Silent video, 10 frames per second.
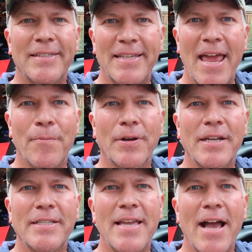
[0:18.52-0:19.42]
Today we're
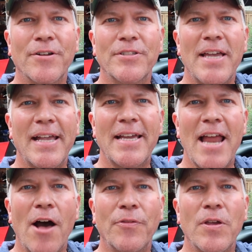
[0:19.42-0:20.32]
going to tackle taking
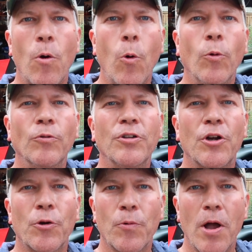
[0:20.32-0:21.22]
out the old
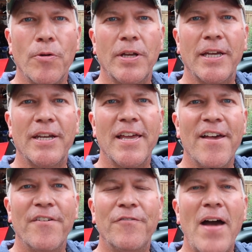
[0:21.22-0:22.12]
corroded
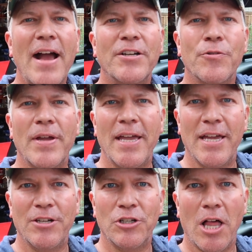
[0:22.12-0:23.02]
factory
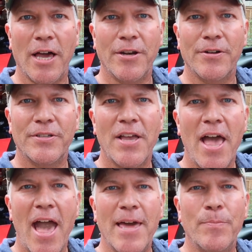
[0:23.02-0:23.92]
hinge liners
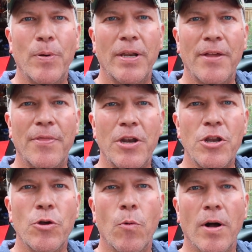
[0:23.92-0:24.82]
and put in the
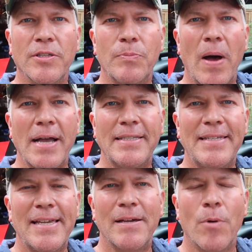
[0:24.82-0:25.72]
new ones by
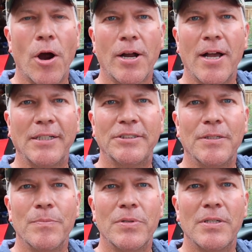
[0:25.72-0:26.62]
TMR
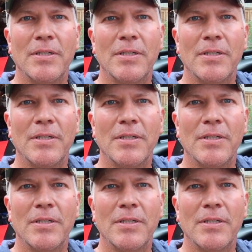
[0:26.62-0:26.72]
Customs.